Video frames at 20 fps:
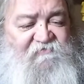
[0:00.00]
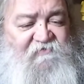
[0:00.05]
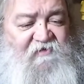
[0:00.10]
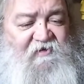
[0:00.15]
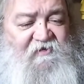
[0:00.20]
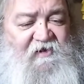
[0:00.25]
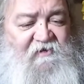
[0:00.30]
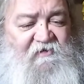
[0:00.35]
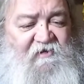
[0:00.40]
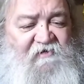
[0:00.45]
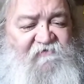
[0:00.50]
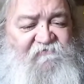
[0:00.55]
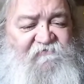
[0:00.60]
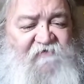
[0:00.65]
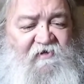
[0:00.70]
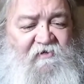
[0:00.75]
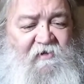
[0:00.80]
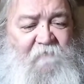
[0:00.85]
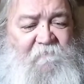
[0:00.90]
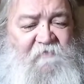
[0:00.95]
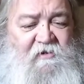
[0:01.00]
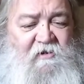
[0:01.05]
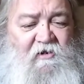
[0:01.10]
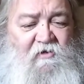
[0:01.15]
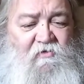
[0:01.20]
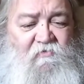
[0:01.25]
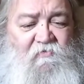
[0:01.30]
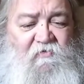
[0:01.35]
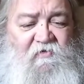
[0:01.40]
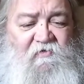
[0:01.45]
again, like I said, let me
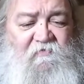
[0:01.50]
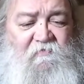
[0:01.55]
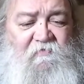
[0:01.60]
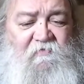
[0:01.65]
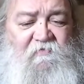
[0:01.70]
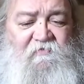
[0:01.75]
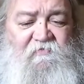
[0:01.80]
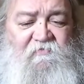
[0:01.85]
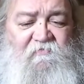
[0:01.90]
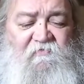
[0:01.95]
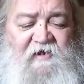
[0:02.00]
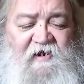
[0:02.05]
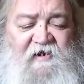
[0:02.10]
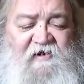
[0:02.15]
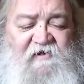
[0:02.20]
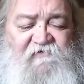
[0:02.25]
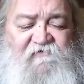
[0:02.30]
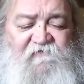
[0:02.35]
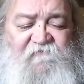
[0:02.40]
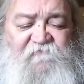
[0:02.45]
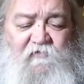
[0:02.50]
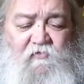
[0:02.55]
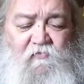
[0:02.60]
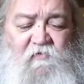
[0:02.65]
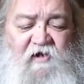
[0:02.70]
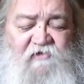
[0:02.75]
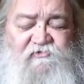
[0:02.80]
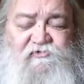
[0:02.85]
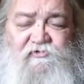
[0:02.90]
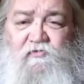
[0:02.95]
know, ladies, if you're
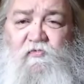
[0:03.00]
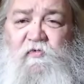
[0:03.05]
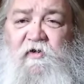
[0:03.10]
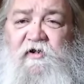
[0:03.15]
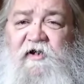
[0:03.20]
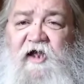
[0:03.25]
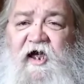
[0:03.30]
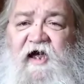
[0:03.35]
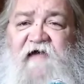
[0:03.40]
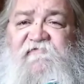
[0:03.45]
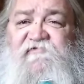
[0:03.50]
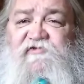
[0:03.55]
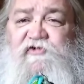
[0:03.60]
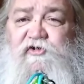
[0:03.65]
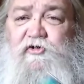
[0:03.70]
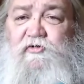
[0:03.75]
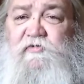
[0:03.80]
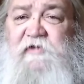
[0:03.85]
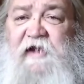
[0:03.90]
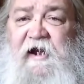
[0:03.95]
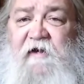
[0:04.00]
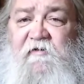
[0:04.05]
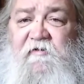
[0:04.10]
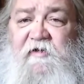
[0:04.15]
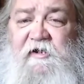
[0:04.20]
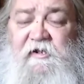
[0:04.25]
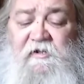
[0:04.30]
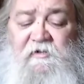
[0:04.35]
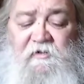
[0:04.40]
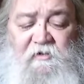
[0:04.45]
watching, what knives do you carry?